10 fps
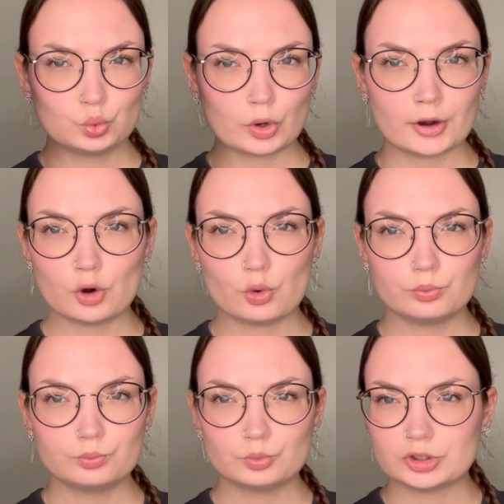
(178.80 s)
I don't know
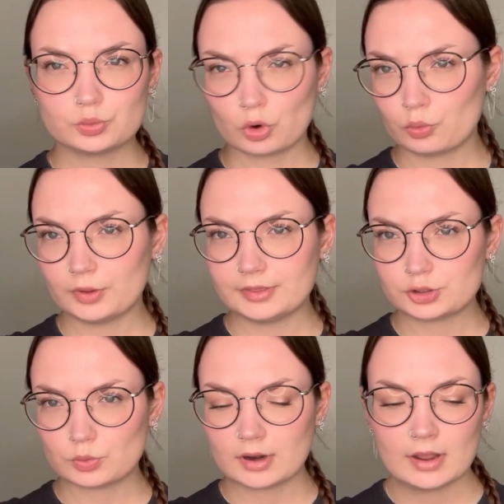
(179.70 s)
what's wrong with this
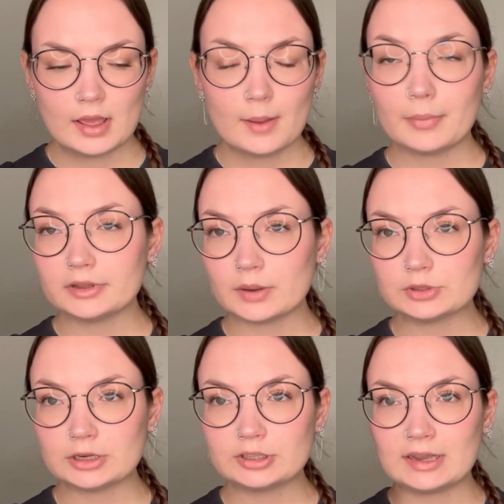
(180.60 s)
one, but I would
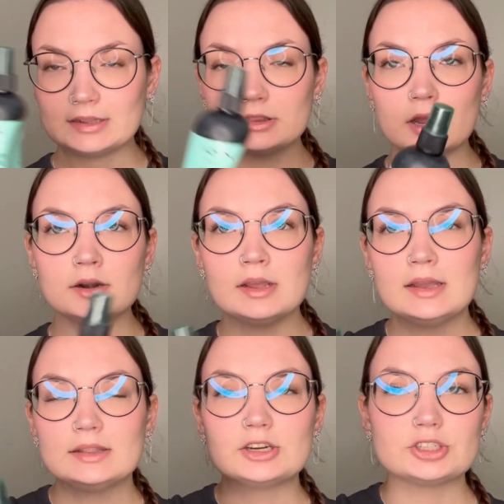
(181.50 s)
like to get it done.
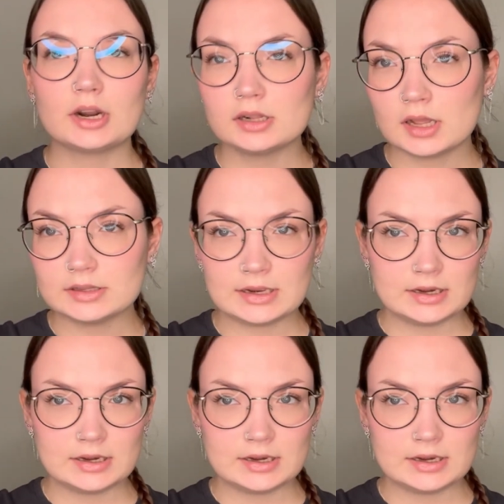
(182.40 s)
There's not a lot in